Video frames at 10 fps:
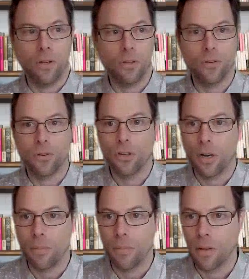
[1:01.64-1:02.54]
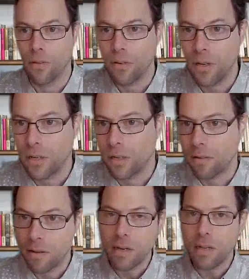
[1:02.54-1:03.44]
going to share my screen in a
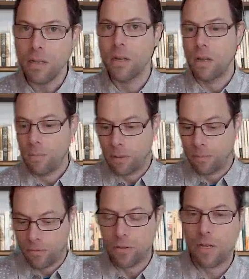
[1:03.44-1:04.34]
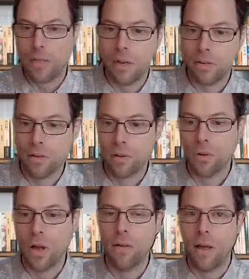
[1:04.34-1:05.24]
second, but before that, I'll ask you
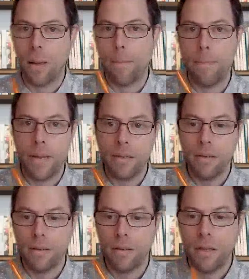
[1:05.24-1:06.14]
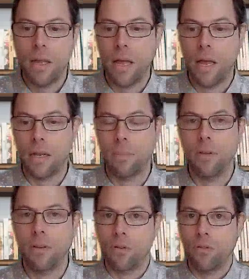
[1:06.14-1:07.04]
to have a pen and a
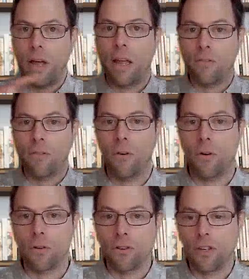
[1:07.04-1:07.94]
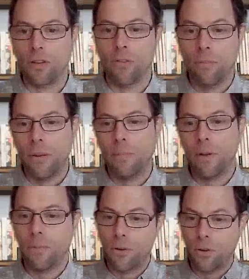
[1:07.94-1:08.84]
piece of A4 sheet of
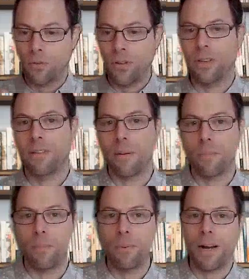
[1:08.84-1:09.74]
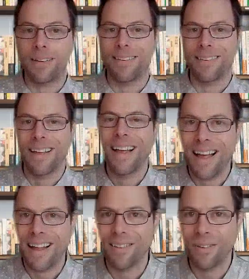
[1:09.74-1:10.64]
paper because this is a practice
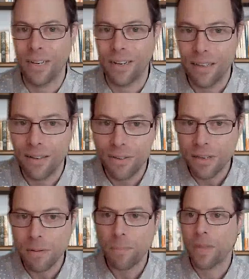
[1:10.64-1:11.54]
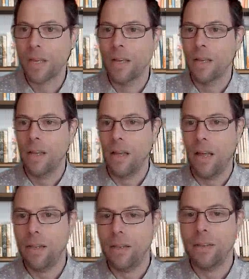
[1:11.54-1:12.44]
hands-on activity.
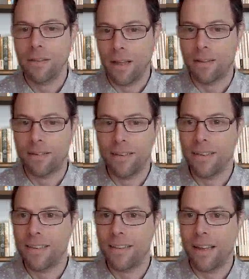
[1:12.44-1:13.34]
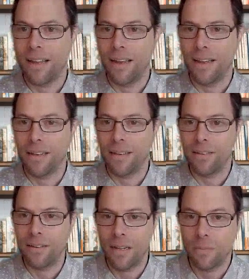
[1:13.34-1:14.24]
And that's it.
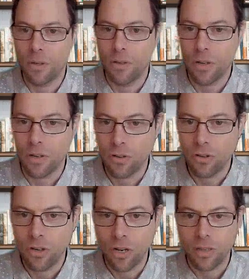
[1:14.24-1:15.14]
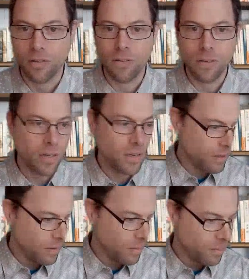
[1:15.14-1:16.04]
And let me just share the
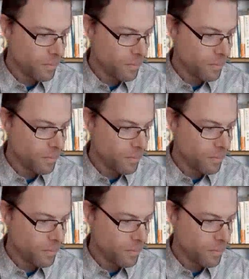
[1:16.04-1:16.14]
screen.